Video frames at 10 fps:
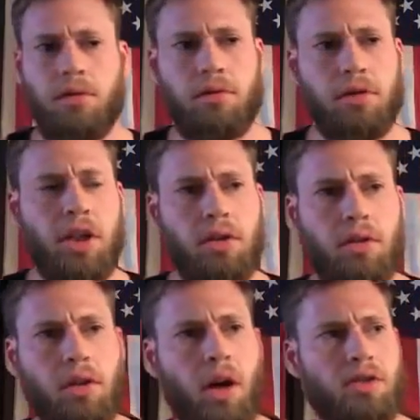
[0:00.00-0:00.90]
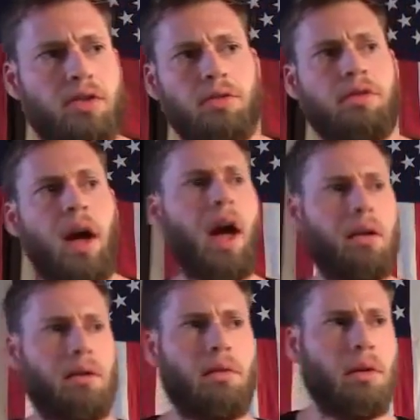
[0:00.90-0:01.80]
legal lawsuit
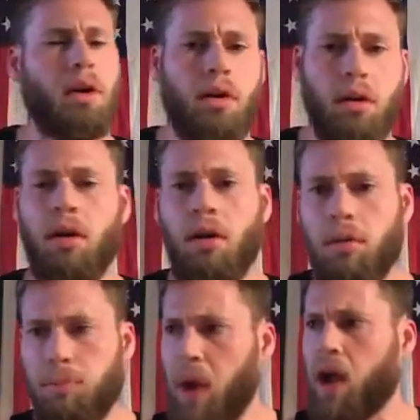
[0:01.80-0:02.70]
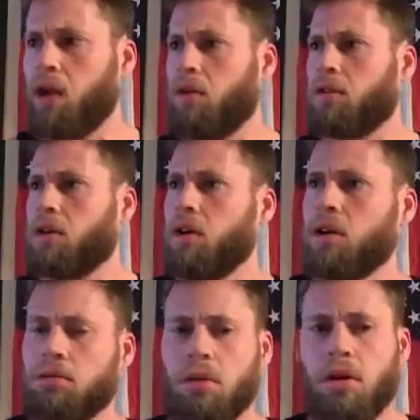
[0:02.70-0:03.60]
that, like, whoa, banned over
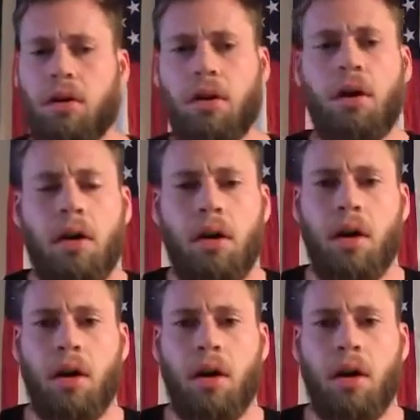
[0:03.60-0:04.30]
here, what, You